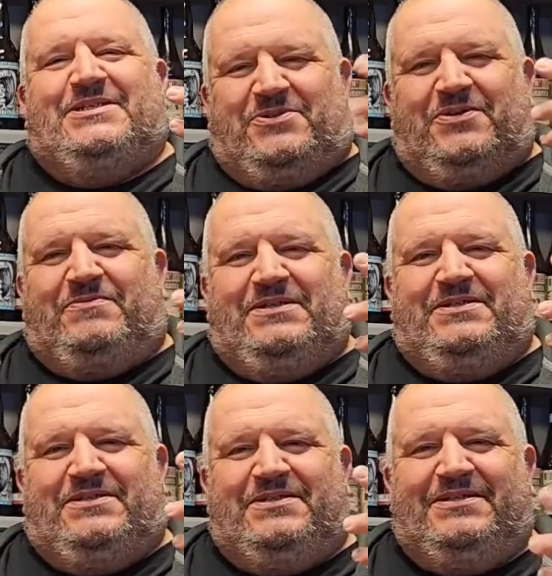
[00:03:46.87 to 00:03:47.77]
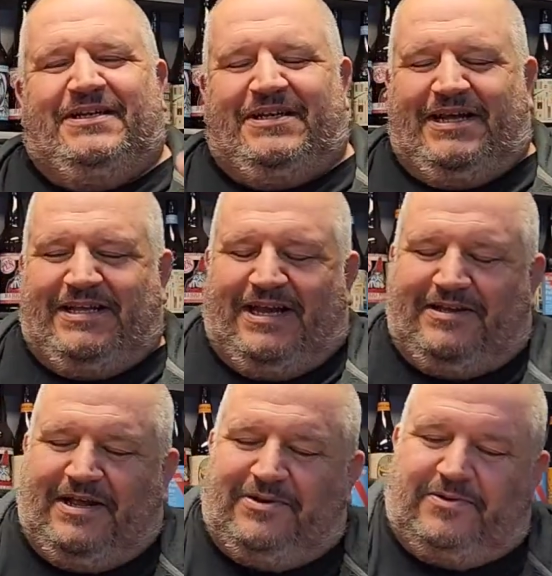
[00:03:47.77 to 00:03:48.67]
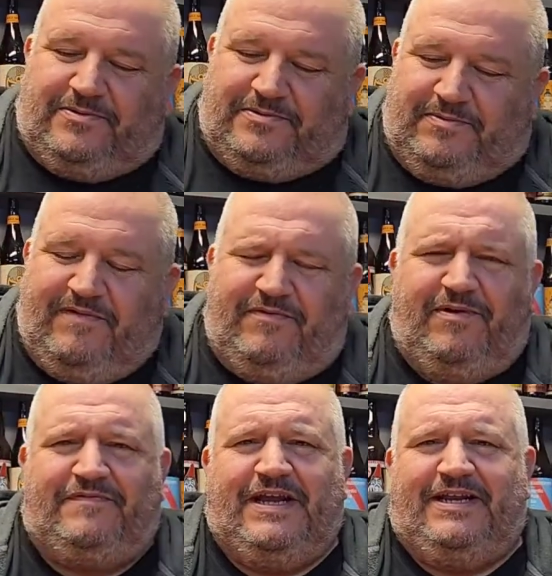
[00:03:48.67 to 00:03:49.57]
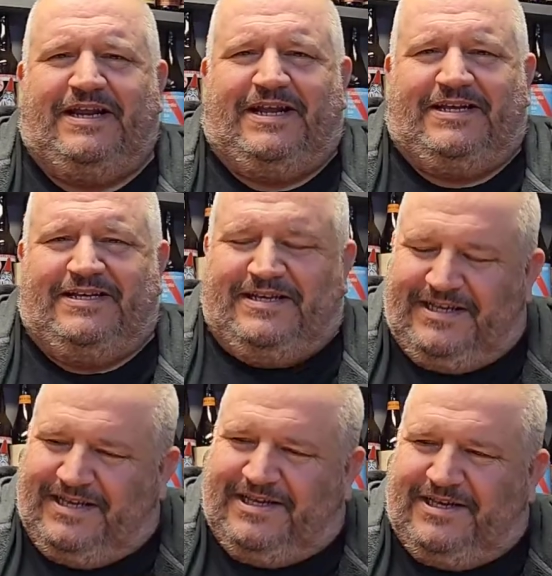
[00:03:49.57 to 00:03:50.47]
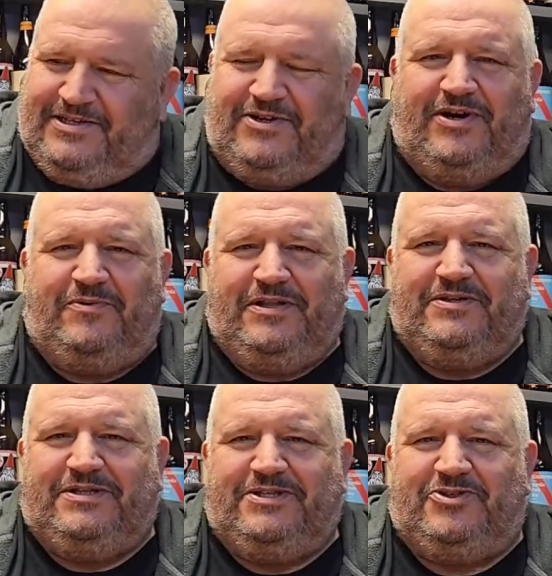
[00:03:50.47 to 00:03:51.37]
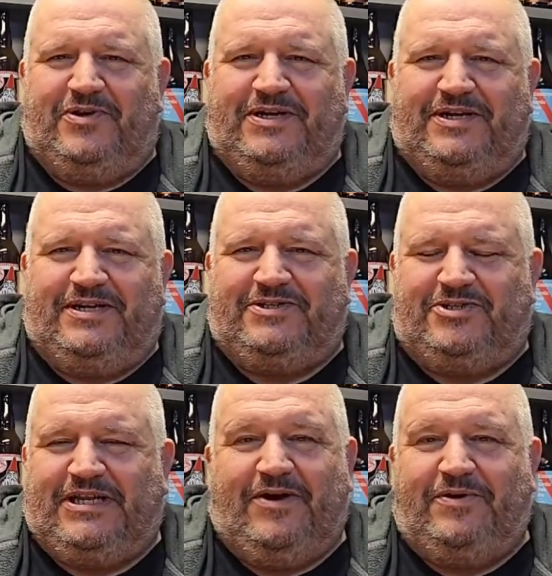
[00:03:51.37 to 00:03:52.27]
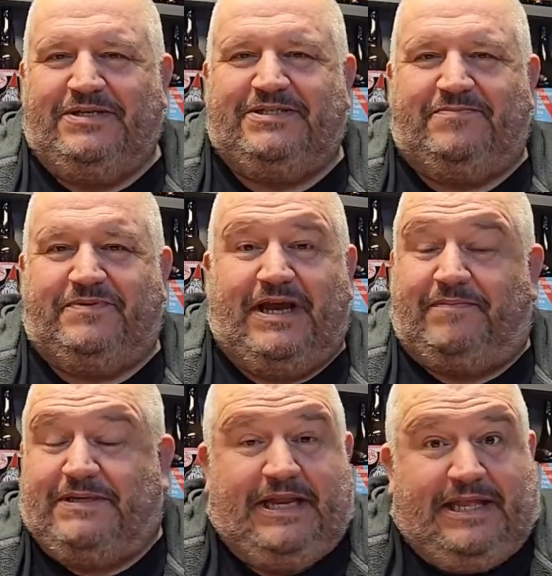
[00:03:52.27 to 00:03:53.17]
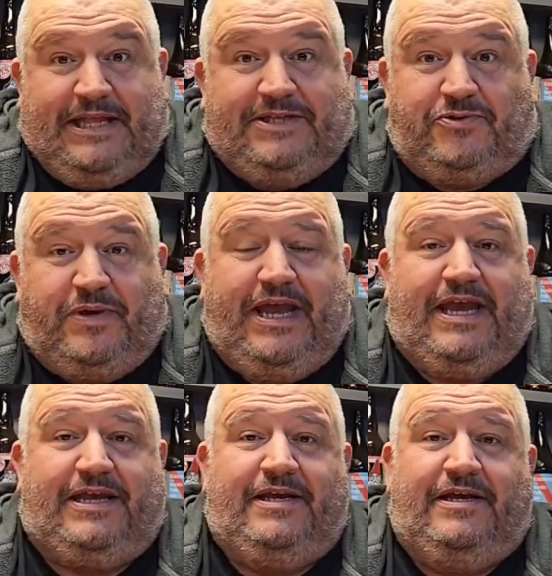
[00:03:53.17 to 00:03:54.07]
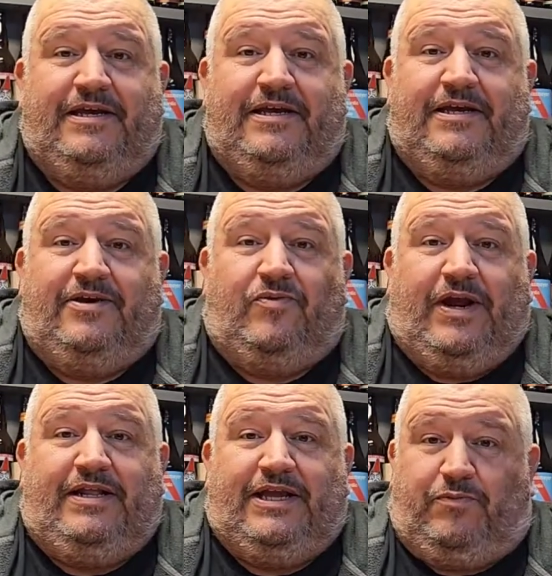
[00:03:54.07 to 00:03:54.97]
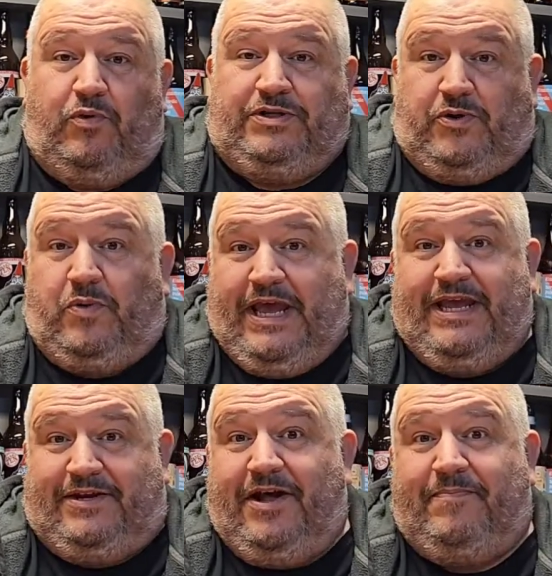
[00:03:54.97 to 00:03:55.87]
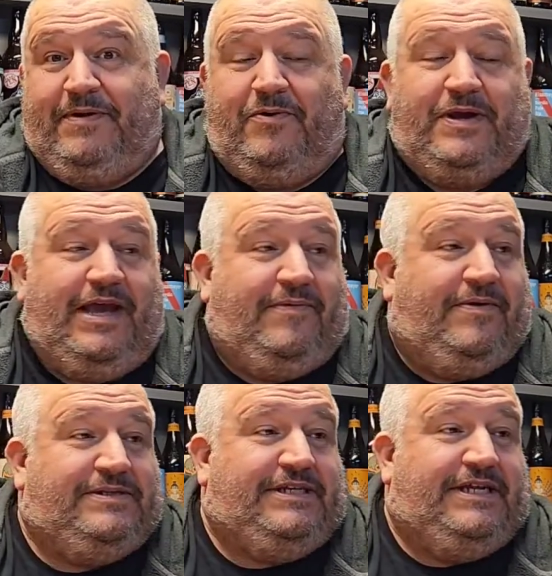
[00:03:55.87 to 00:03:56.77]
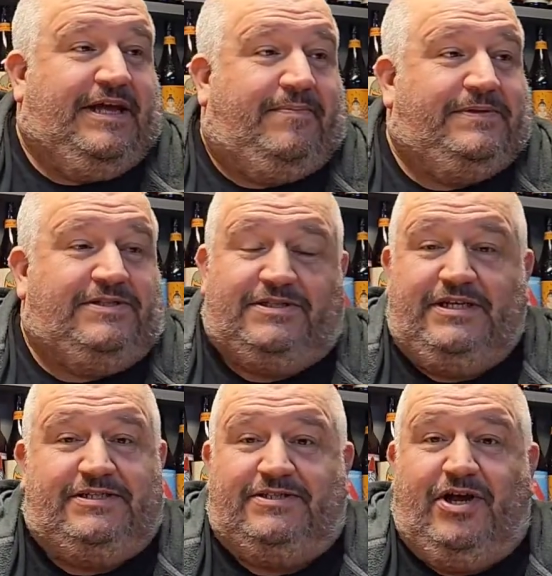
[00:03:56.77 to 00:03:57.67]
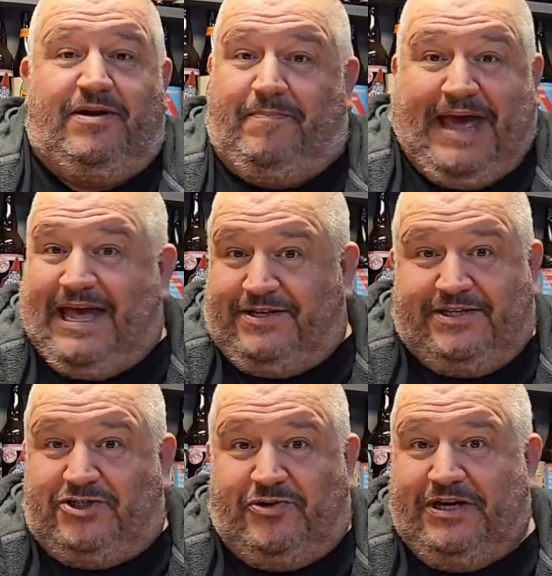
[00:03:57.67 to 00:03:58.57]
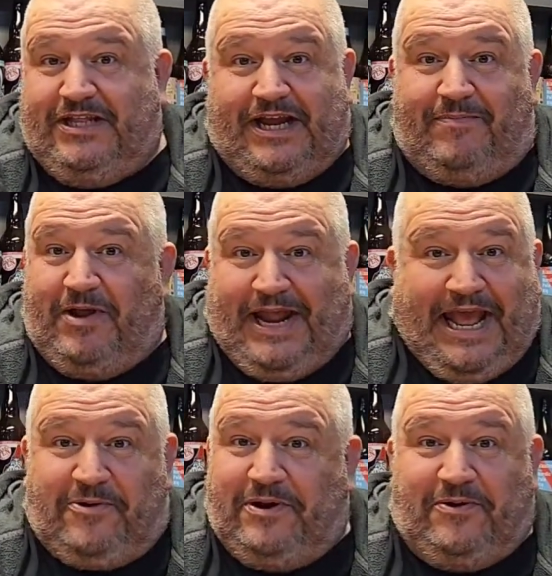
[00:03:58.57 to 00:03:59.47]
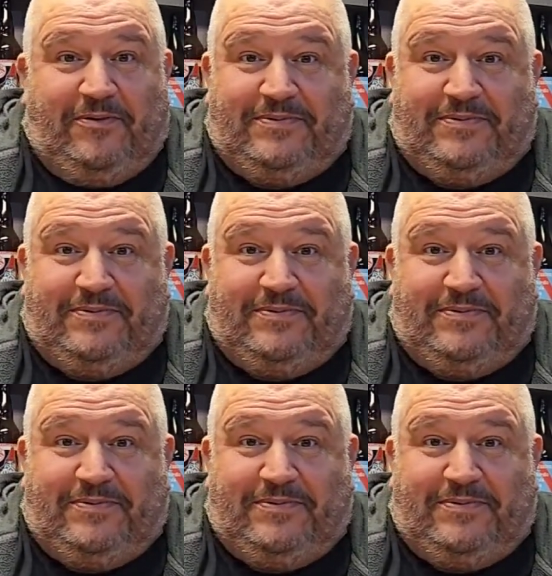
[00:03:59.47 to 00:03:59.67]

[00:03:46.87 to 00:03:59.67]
Do you know what I mean? And I don't know. I'm having a rough day today. Sorry, we're a little disjointed. That's just how it is sometimes, and that's okay. Right? Like, it's okay to not be okay. We always say that. But just, it's not a bad disjointed. Like, I'm not angry or